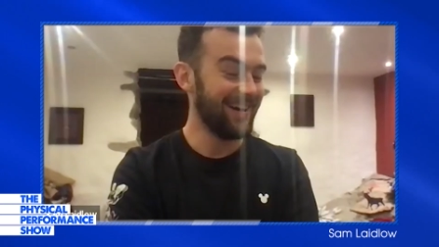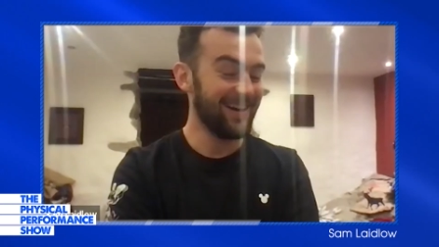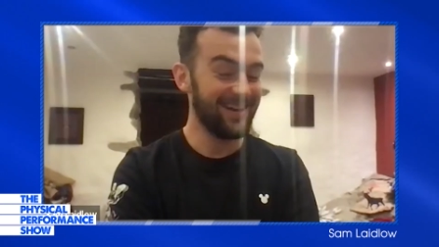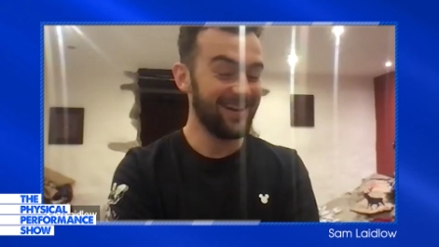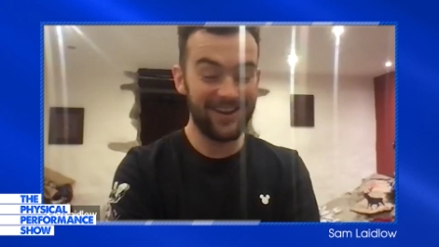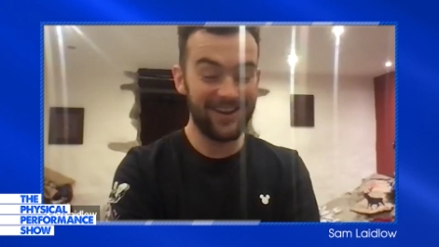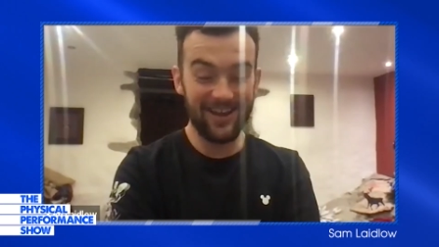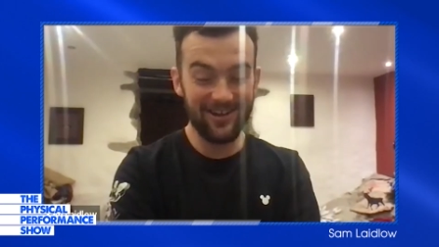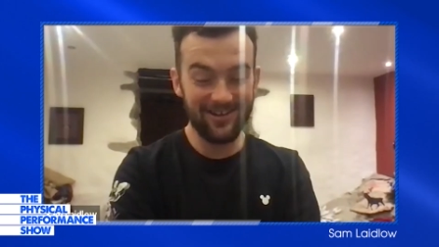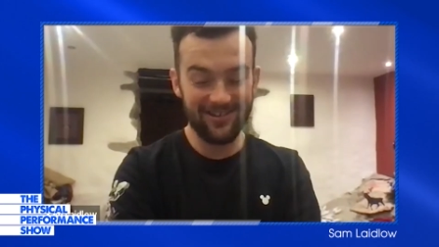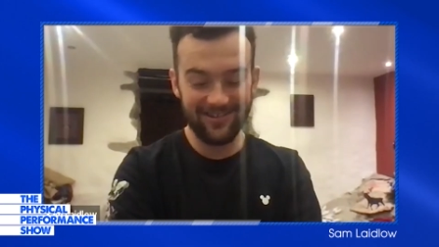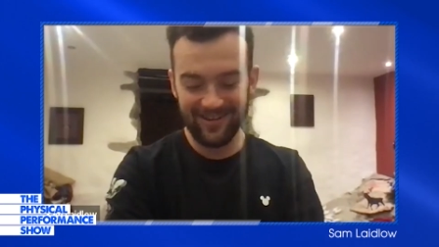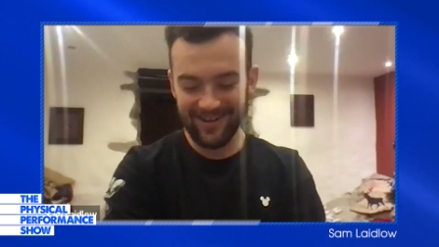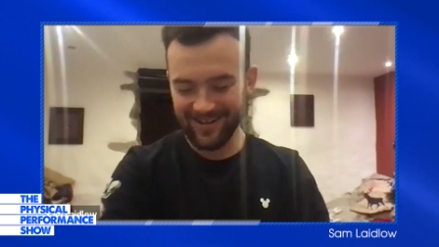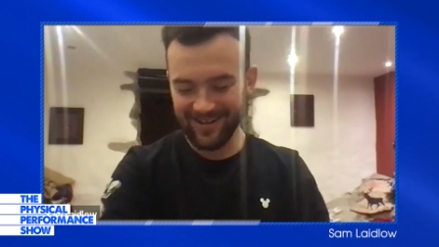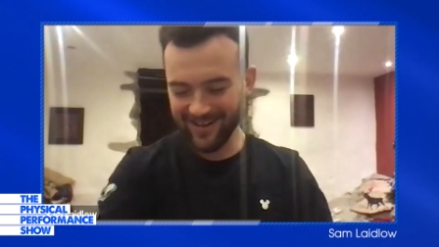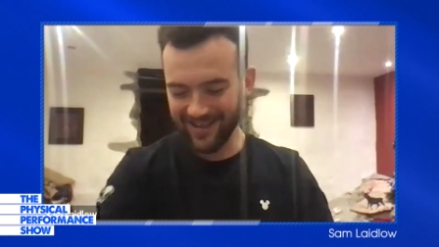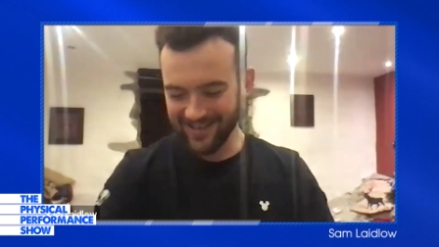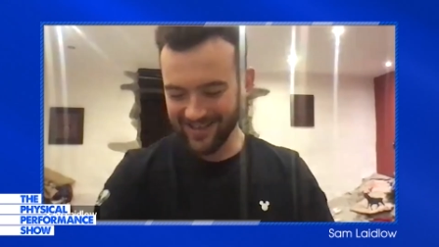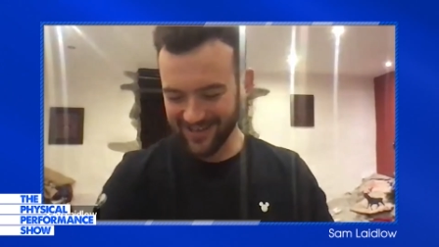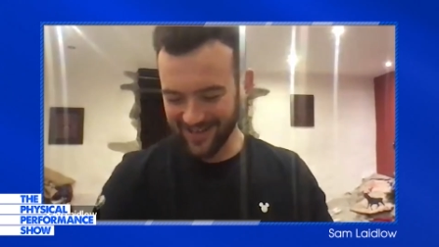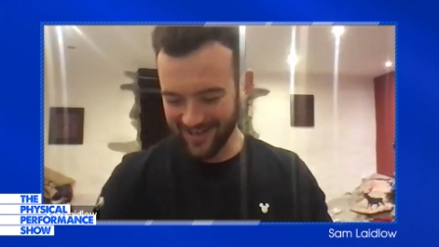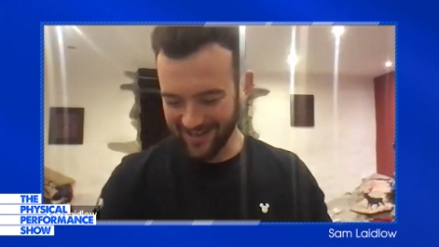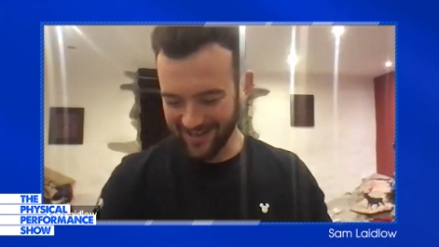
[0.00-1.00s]
don't know.
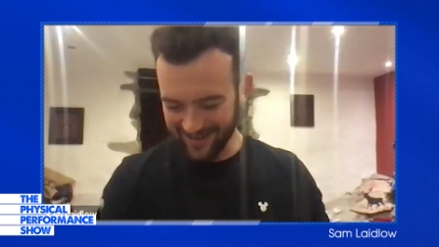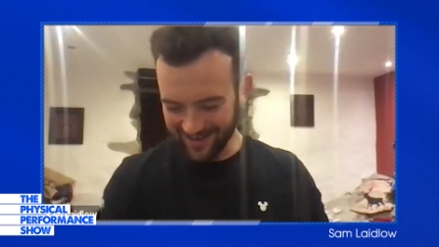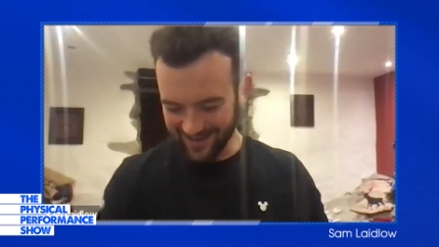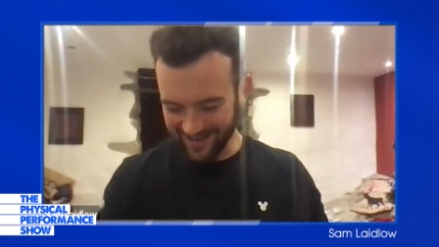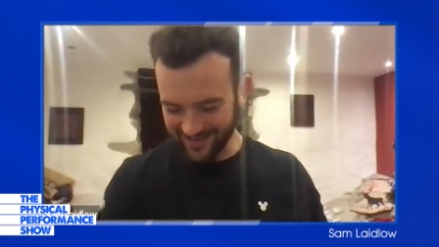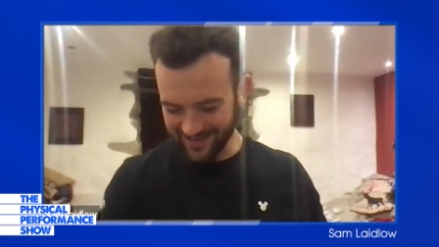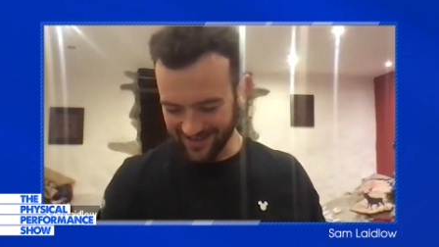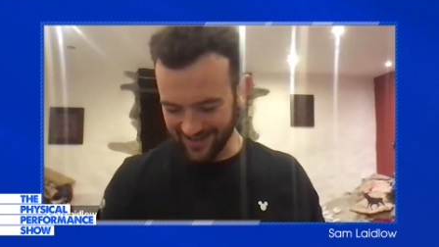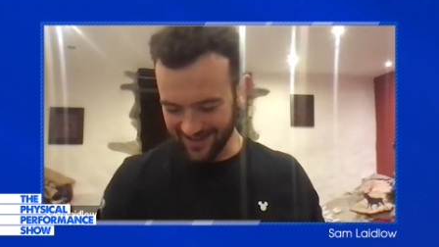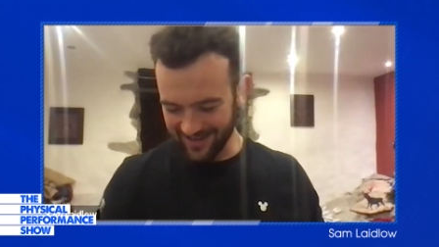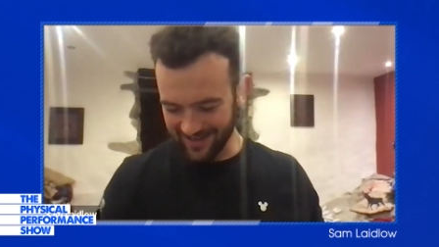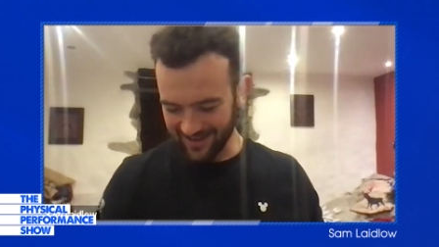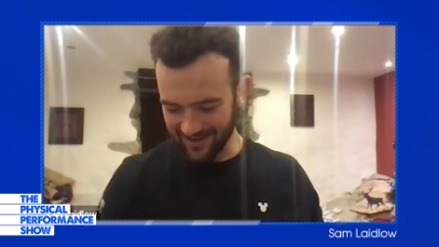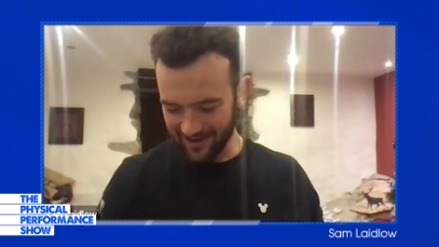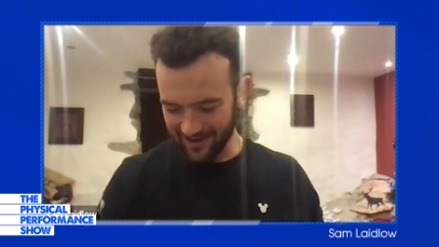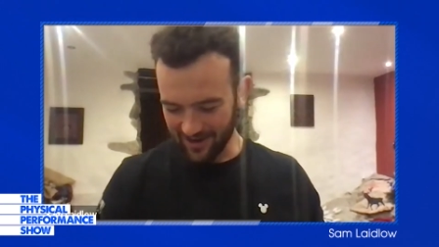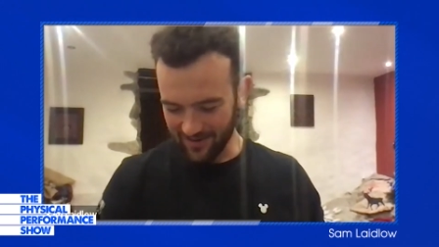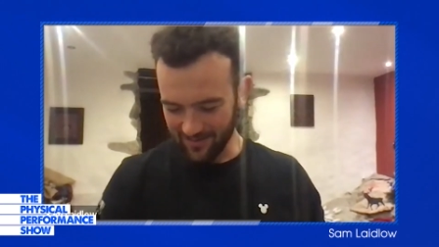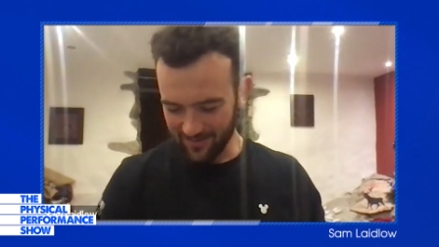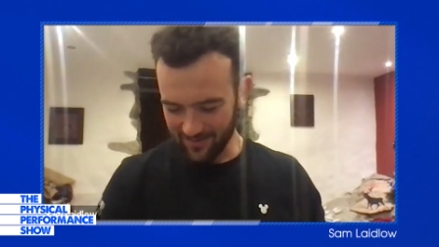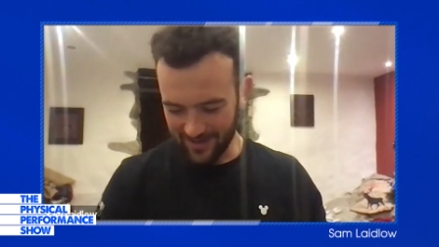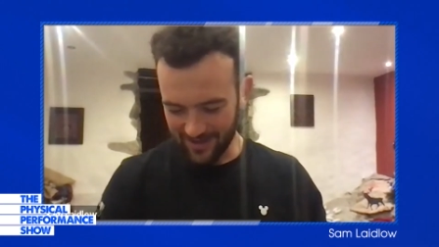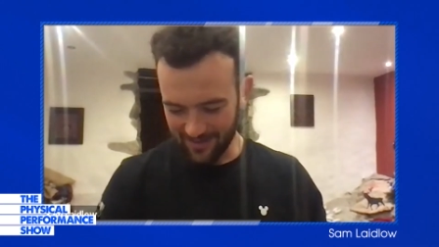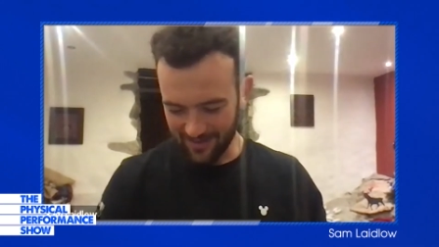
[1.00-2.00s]
I generally don't
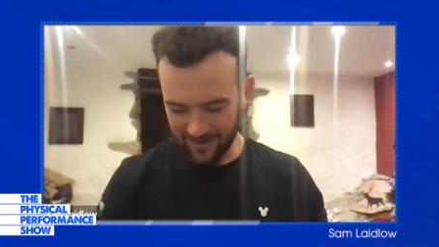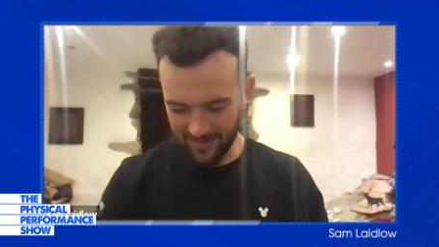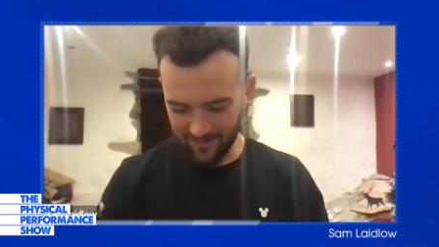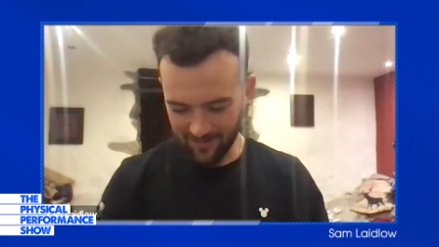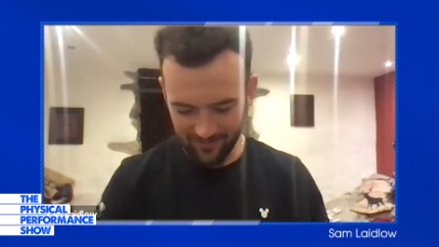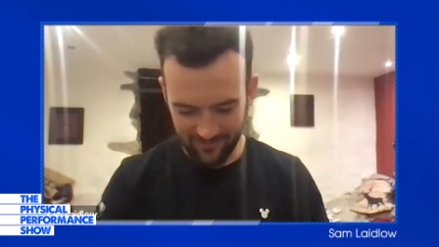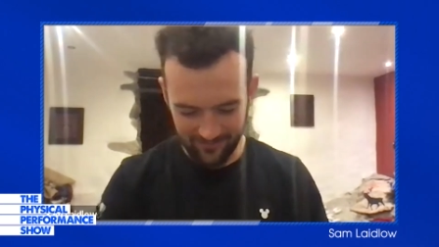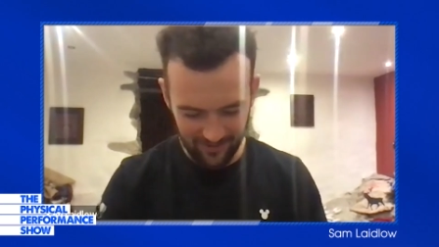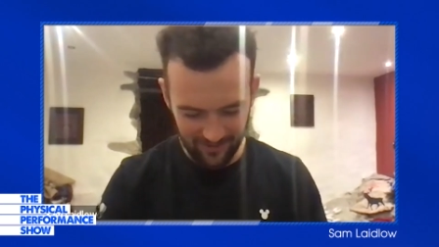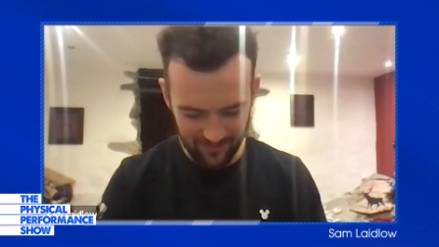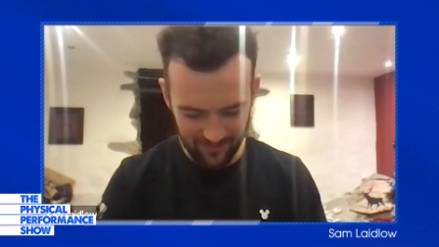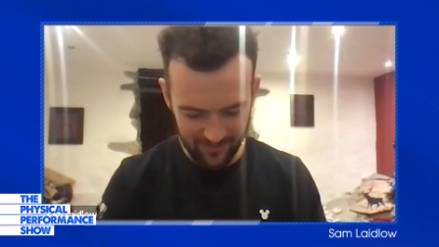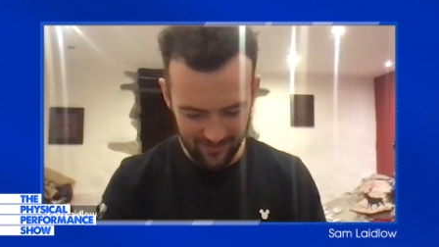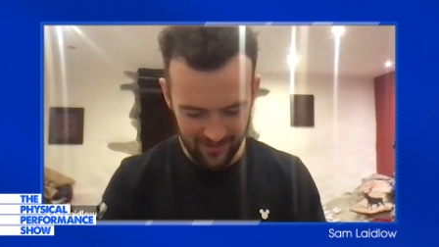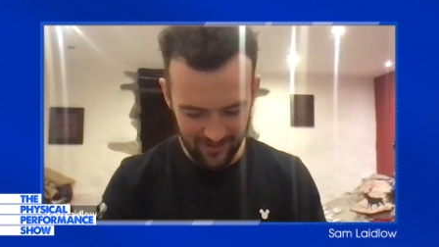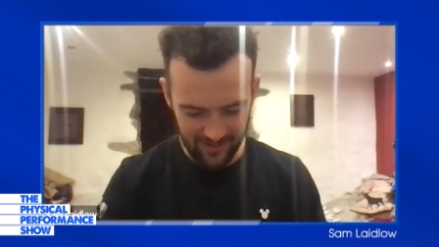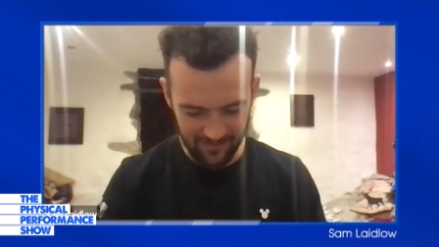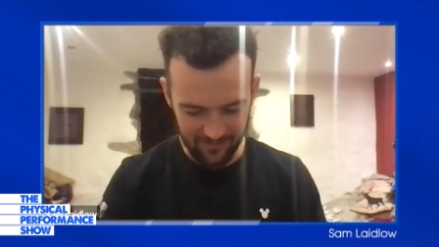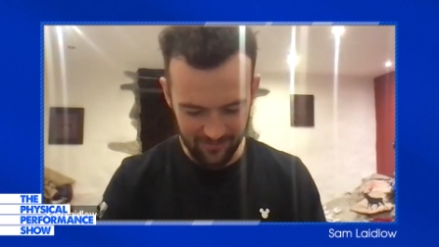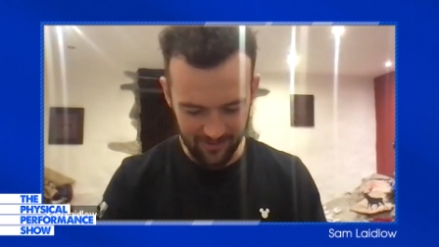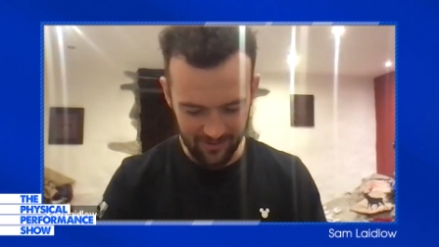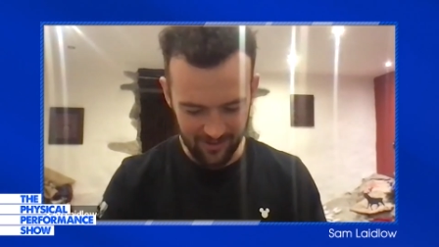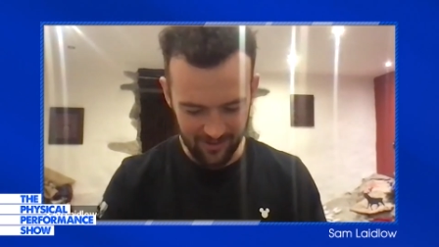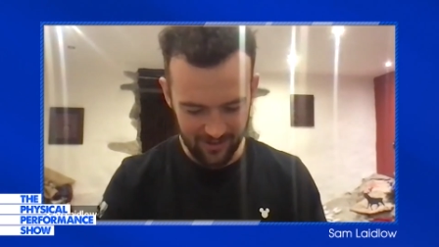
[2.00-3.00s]
know, but yeah, people have told me that
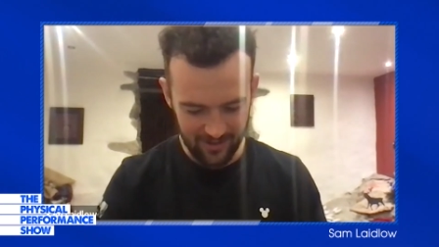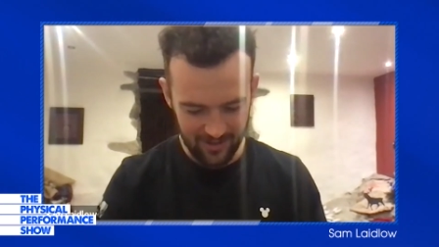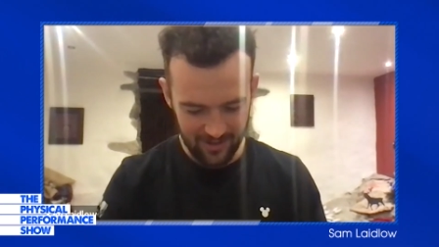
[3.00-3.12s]
I'm